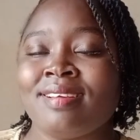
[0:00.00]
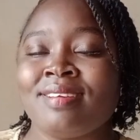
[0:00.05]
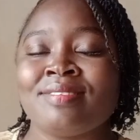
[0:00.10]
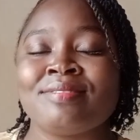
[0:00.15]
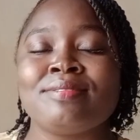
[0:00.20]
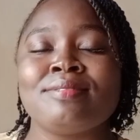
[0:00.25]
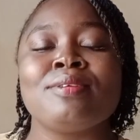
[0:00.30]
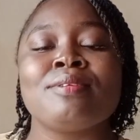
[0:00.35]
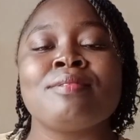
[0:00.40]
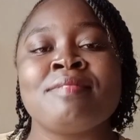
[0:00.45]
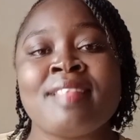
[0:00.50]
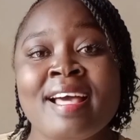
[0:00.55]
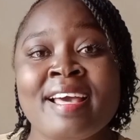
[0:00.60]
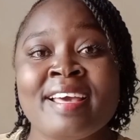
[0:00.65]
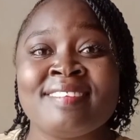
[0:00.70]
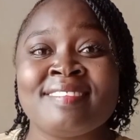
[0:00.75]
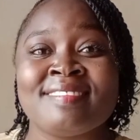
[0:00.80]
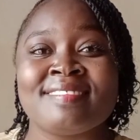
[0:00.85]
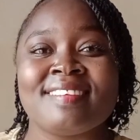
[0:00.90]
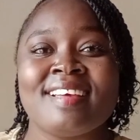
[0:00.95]
full of
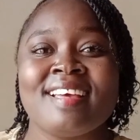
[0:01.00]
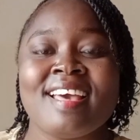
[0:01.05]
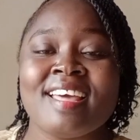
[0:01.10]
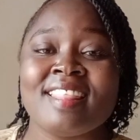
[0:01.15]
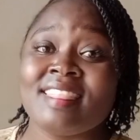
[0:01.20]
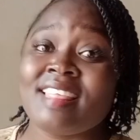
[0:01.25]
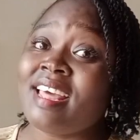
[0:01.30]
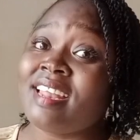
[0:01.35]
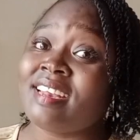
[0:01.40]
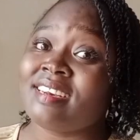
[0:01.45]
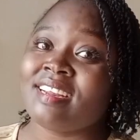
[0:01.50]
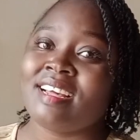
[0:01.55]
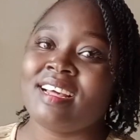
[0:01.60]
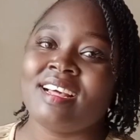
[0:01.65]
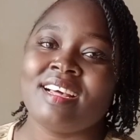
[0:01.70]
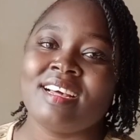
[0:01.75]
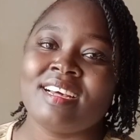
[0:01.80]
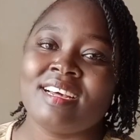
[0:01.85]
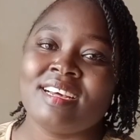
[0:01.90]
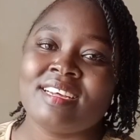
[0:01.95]
life, and
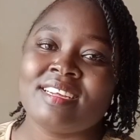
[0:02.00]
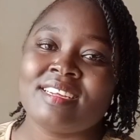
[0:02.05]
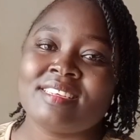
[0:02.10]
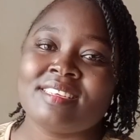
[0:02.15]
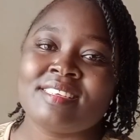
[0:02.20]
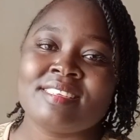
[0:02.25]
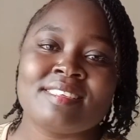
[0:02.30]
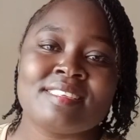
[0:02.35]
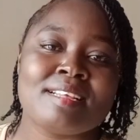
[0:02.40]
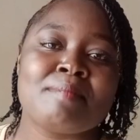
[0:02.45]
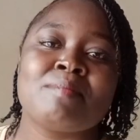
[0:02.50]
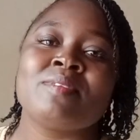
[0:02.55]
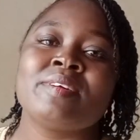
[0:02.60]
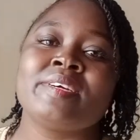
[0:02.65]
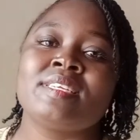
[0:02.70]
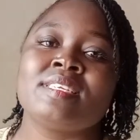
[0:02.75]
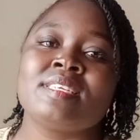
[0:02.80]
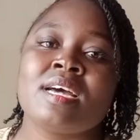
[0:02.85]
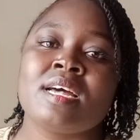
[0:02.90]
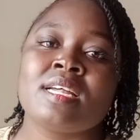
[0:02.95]
then
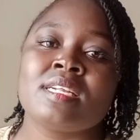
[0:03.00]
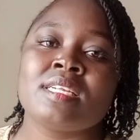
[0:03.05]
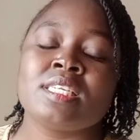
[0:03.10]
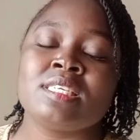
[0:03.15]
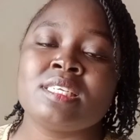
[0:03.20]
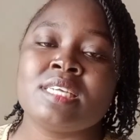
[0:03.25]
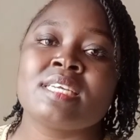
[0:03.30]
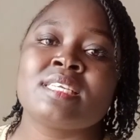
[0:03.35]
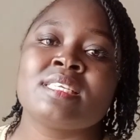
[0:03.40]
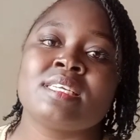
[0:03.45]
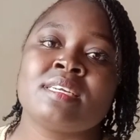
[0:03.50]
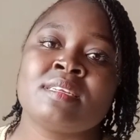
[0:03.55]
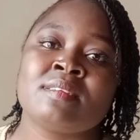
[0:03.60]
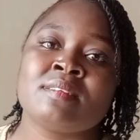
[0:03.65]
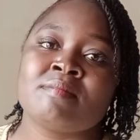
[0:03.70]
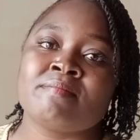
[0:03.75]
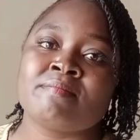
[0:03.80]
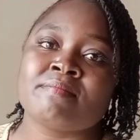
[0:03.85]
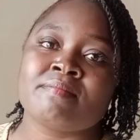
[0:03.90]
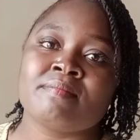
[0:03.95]
someone takes it,
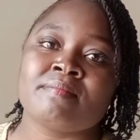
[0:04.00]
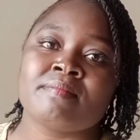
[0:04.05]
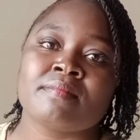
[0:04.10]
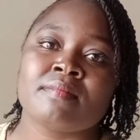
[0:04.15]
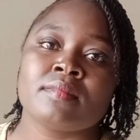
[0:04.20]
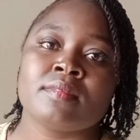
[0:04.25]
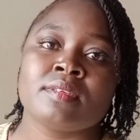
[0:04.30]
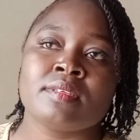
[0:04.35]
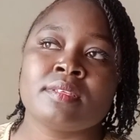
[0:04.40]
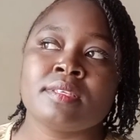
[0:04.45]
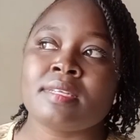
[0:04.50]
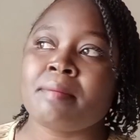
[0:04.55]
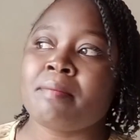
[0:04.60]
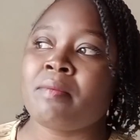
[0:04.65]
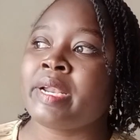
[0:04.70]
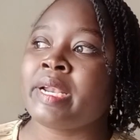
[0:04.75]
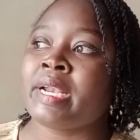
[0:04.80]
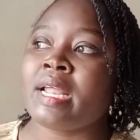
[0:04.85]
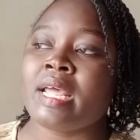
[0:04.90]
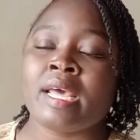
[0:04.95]

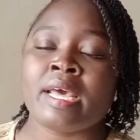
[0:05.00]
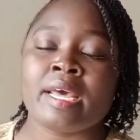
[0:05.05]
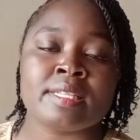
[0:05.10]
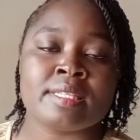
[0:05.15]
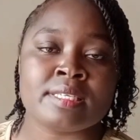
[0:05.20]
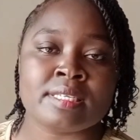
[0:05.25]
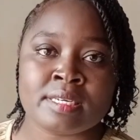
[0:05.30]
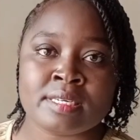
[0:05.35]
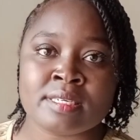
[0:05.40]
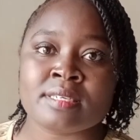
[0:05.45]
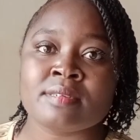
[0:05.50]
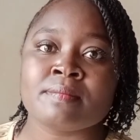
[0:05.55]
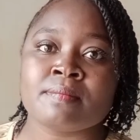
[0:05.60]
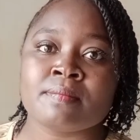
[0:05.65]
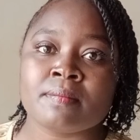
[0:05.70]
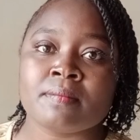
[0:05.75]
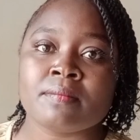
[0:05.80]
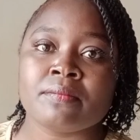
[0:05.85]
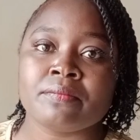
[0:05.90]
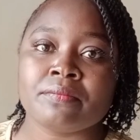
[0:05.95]
someone ends it.
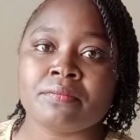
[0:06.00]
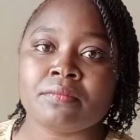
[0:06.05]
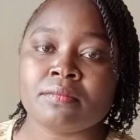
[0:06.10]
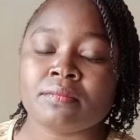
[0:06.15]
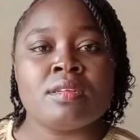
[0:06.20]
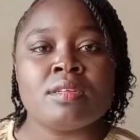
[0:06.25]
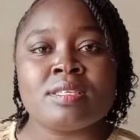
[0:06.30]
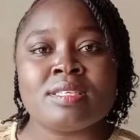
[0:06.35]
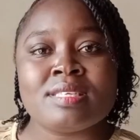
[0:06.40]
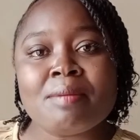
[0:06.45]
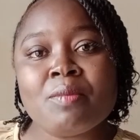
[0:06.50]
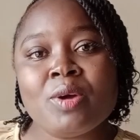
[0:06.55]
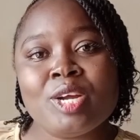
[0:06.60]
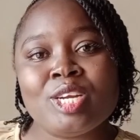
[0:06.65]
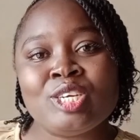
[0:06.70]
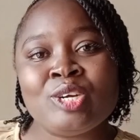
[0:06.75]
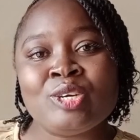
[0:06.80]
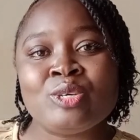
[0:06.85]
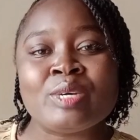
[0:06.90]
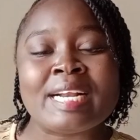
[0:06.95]

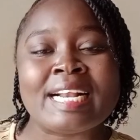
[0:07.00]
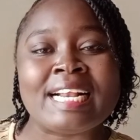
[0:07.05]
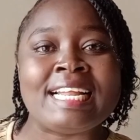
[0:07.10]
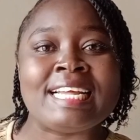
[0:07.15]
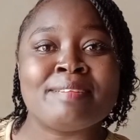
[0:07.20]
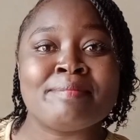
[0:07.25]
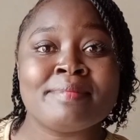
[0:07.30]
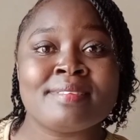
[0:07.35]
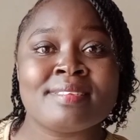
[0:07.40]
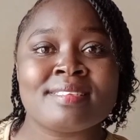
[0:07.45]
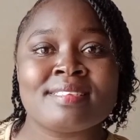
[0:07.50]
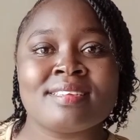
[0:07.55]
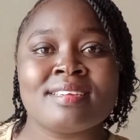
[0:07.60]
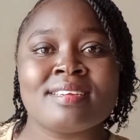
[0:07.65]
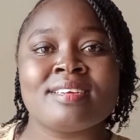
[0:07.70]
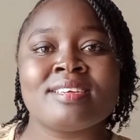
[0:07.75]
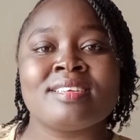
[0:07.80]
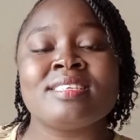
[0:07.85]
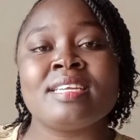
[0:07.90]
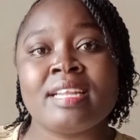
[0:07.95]
Someone who claims
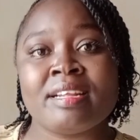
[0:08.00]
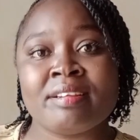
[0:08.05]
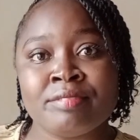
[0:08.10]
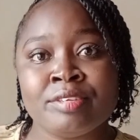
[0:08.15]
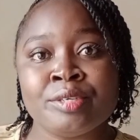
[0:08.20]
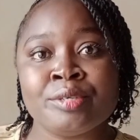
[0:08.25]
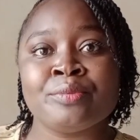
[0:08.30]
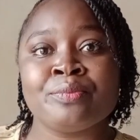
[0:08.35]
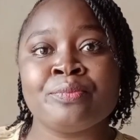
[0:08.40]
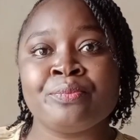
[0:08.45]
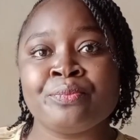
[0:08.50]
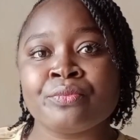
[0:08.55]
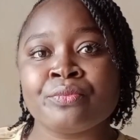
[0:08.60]
to love you.